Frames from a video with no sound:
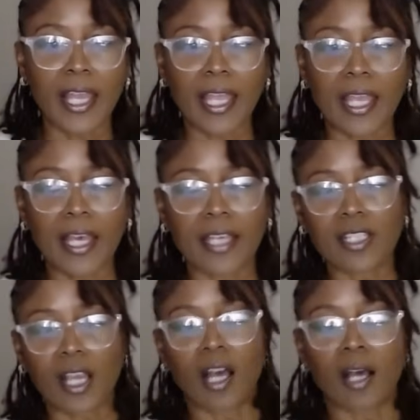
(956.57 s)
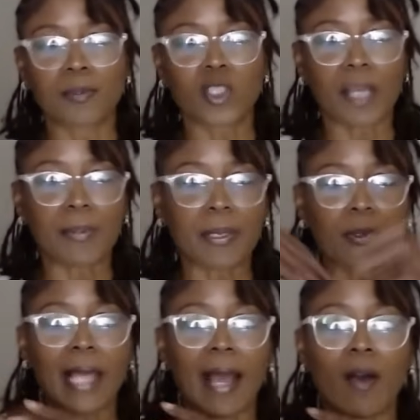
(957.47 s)
and check
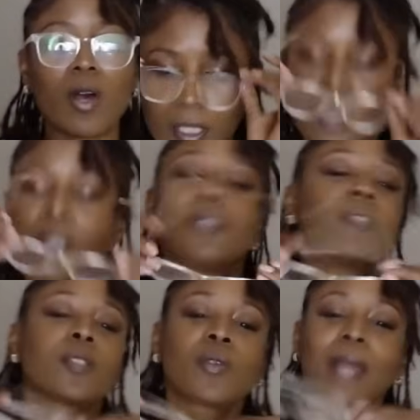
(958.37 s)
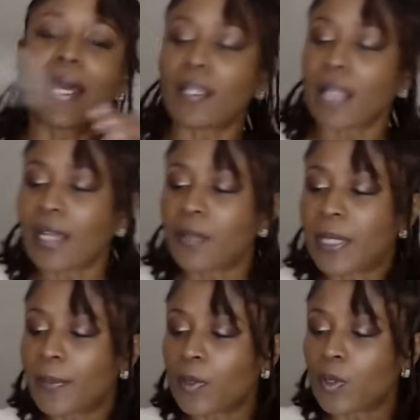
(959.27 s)
people out. So you had a lot of
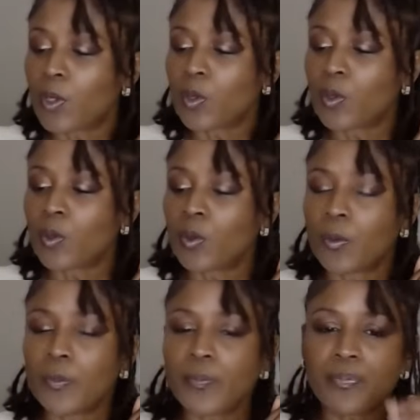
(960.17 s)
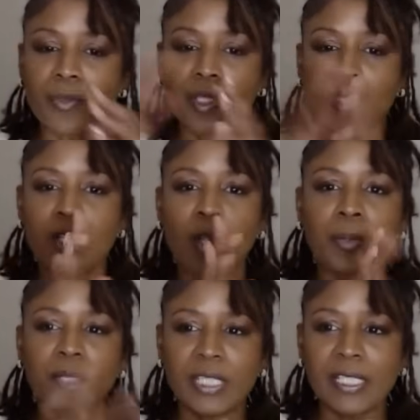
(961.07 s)
people who, you know,
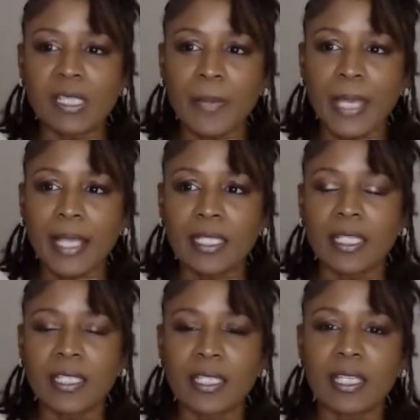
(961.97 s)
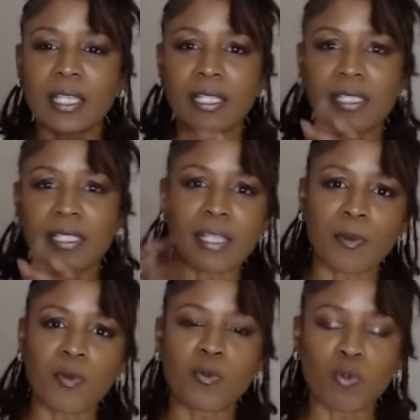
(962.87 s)
participated in some
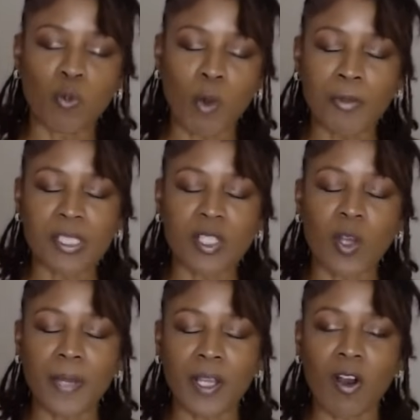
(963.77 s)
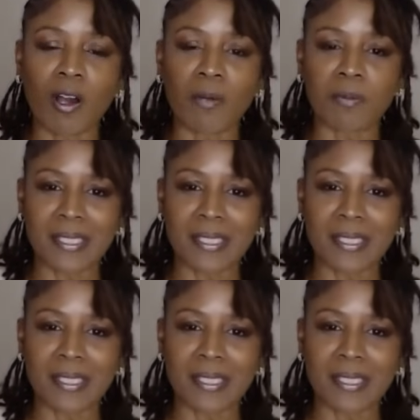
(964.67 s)
of what was going on with